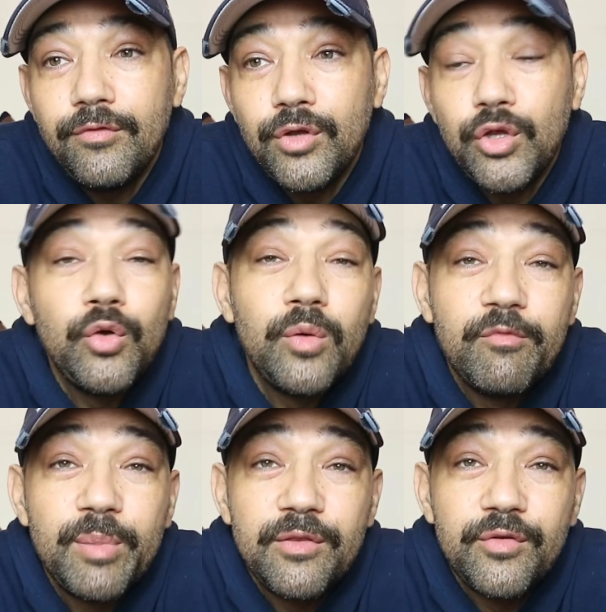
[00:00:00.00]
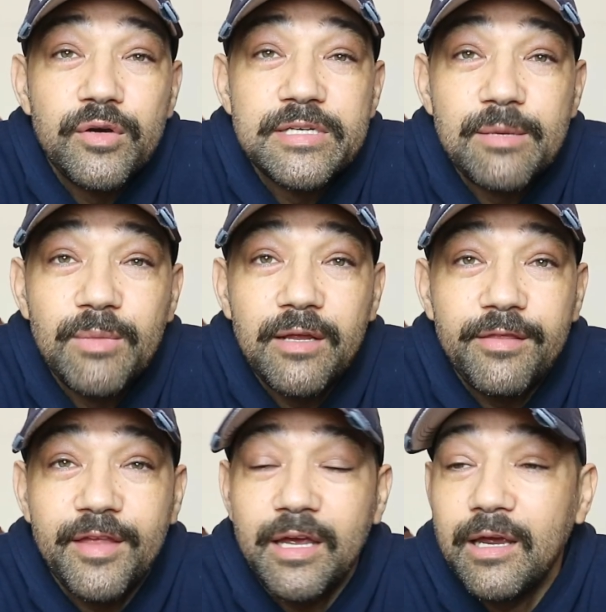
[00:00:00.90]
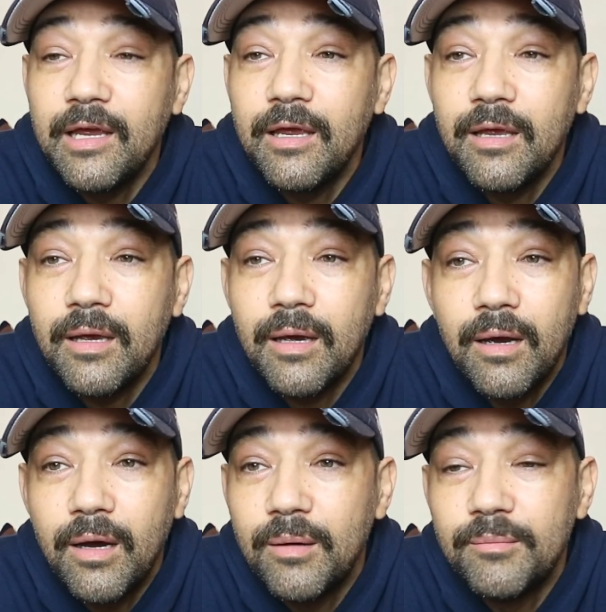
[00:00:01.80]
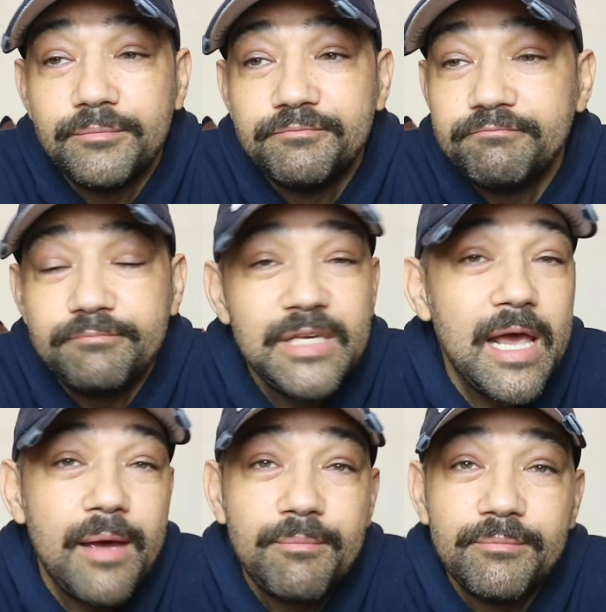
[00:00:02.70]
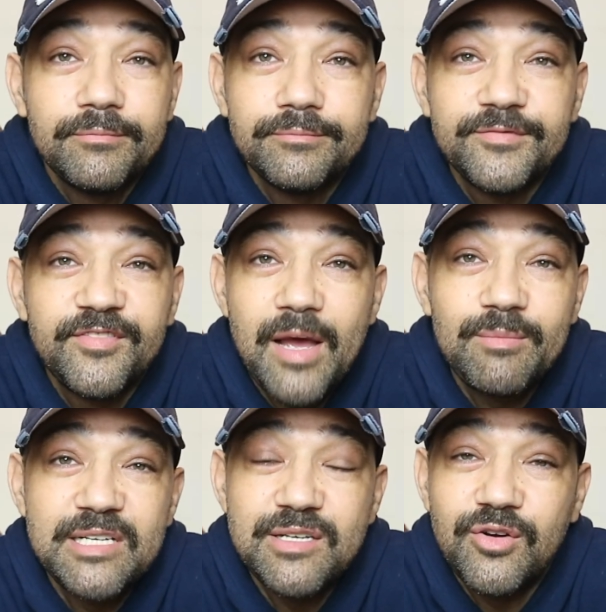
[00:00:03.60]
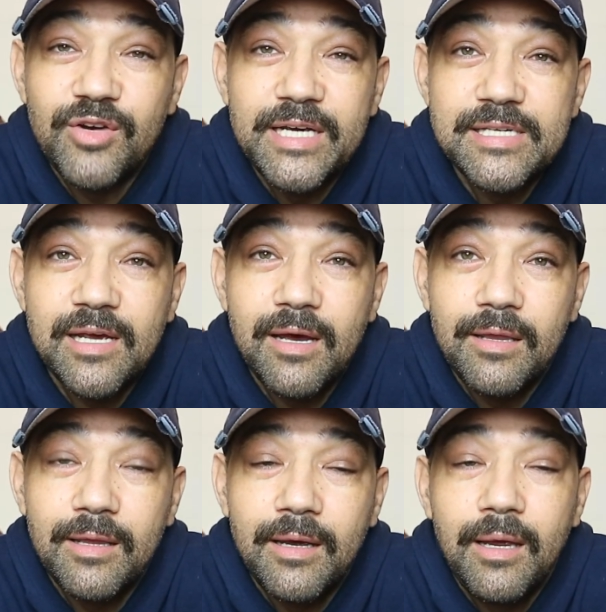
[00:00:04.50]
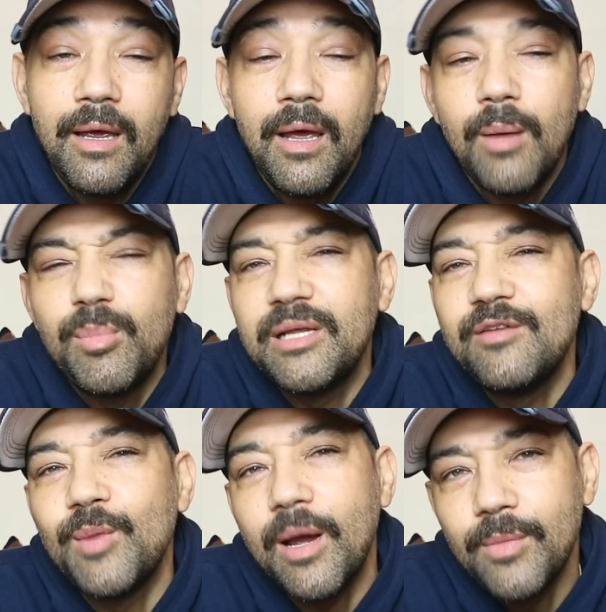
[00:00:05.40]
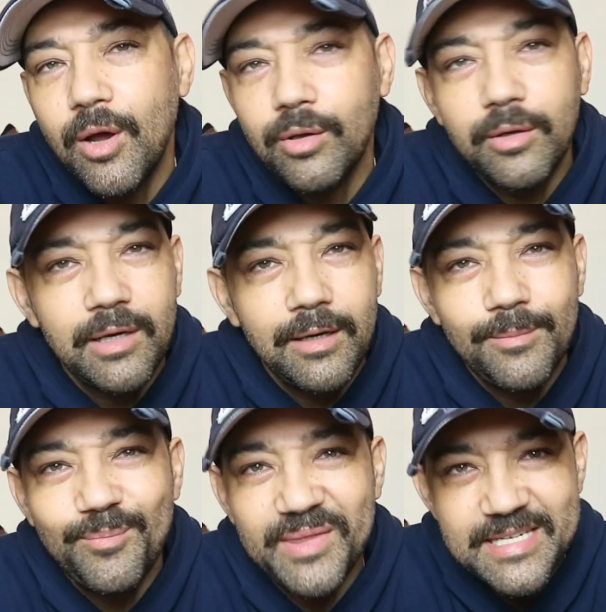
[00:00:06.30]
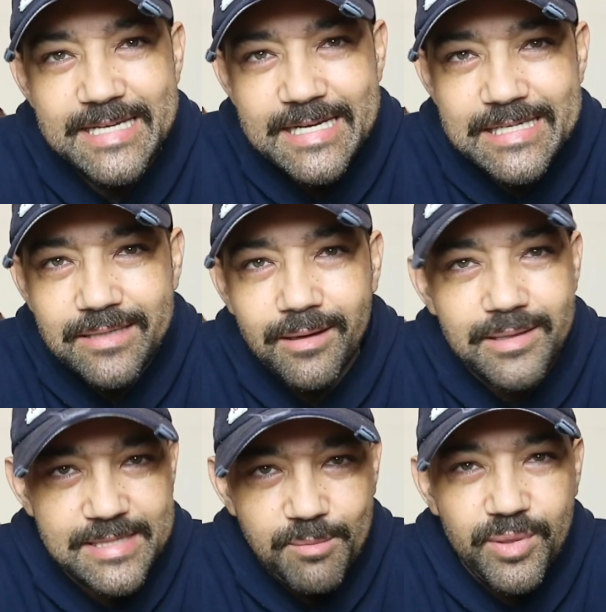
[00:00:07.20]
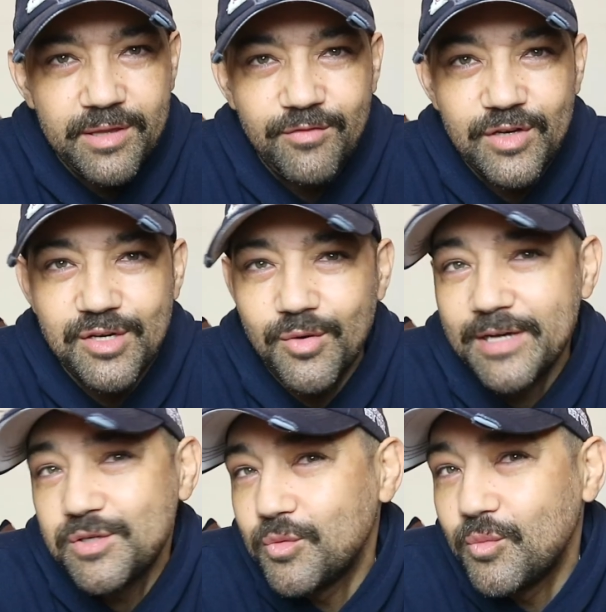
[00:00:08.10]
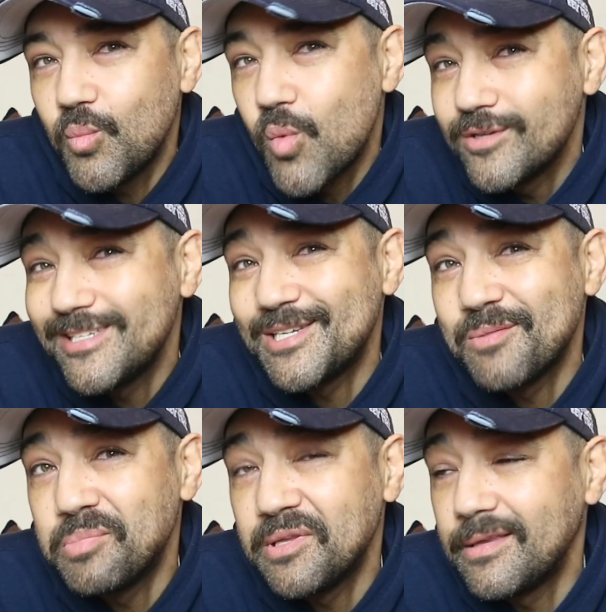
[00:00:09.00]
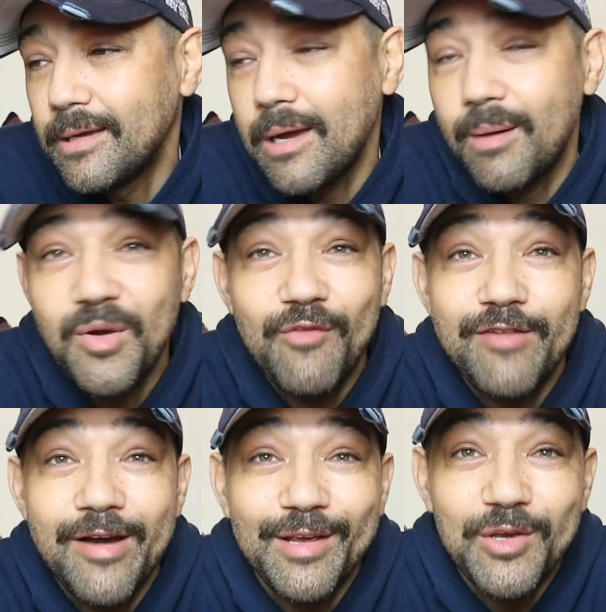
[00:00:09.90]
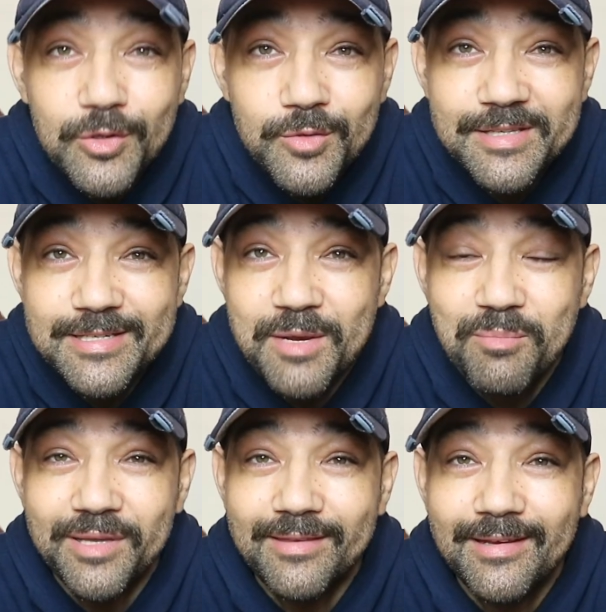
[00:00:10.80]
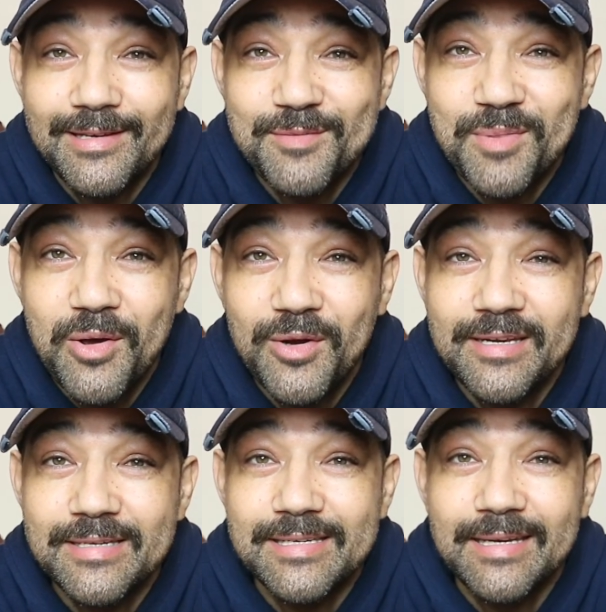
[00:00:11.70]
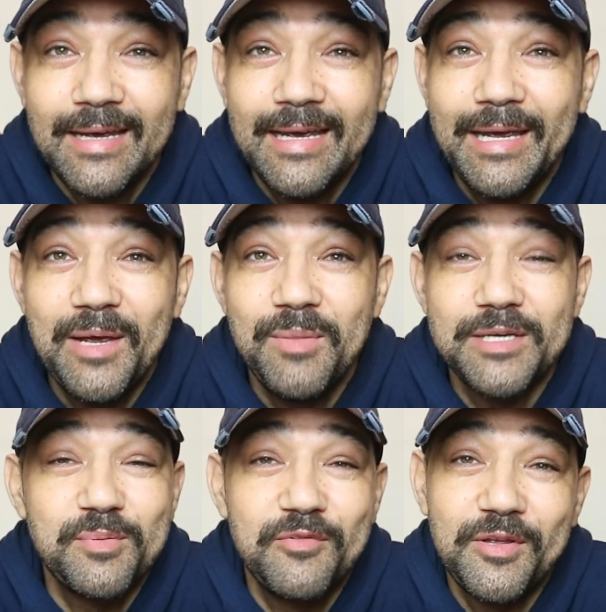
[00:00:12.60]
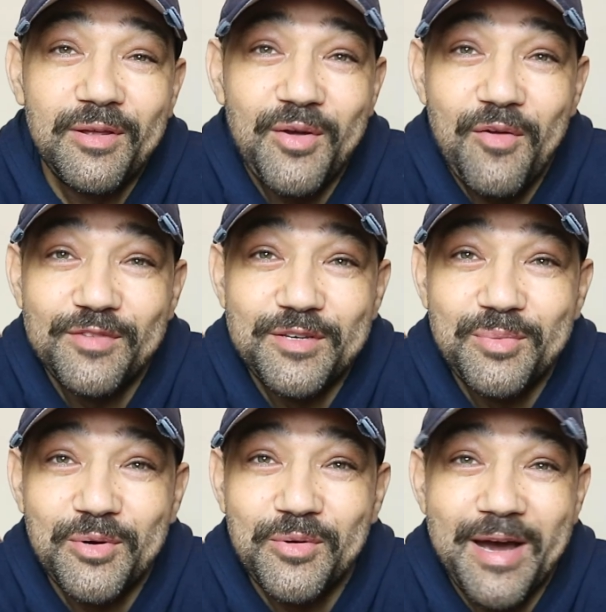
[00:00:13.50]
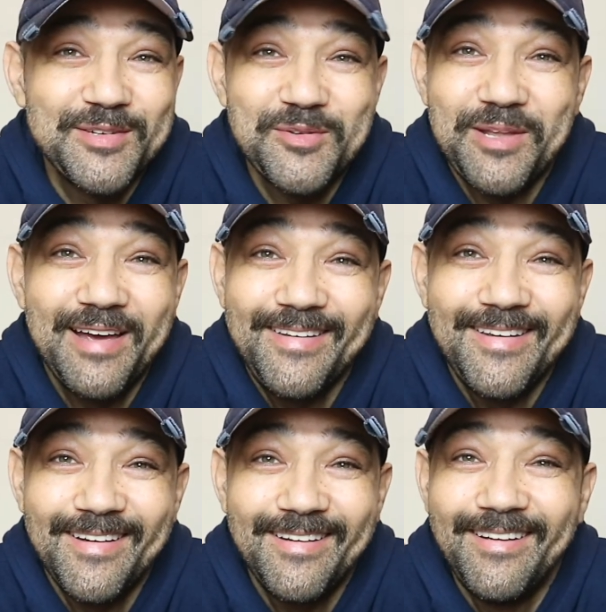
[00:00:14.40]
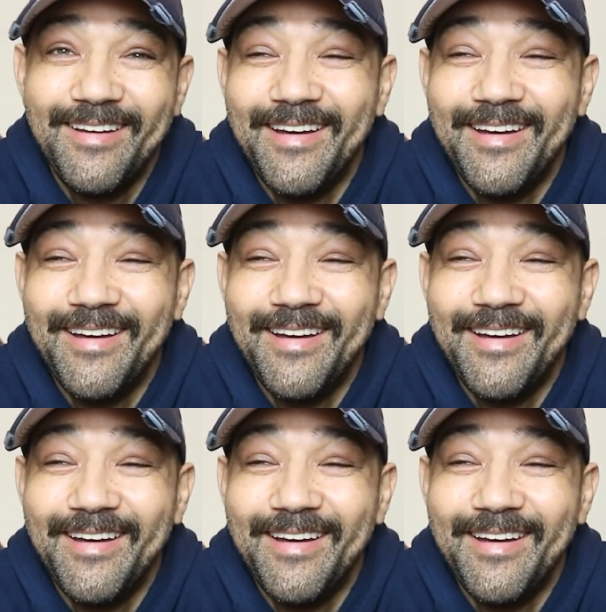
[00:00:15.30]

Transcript: you have been through a similar thing. Um, yeah, Families are crazy, aren't they? And believe me, I'm not looking, this isn't a sympathy video. I don't want sympathy. I'm not very good with sympathy, to be honest. It makes me feel uncomfortable. I don't like it.